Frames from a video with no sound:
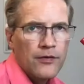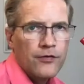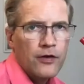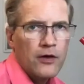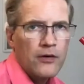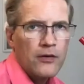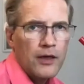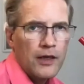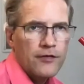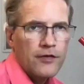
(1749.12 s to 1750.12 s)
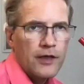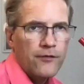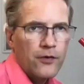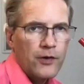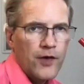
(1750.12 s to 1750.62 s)
So let's see.
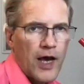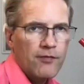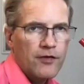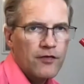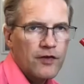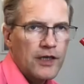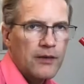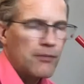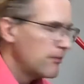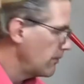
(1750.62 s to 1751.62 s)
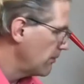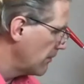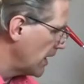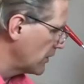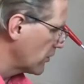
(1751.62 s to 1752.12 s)
So if you have the C
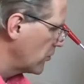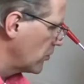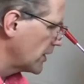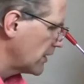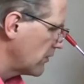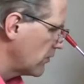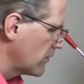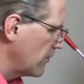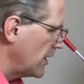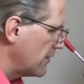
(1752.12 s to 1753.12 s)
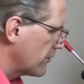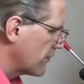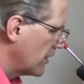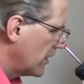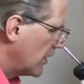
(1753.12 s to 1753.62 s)
minor chord in Autumn Leaves,
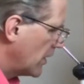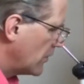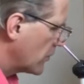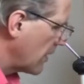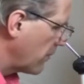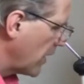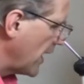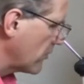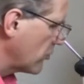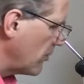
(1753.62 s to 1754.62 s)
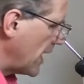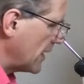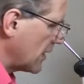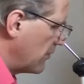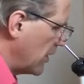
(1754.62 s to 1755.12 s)
you can play a
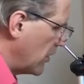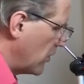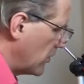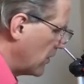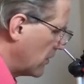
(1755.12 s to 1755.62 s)
chromatic below.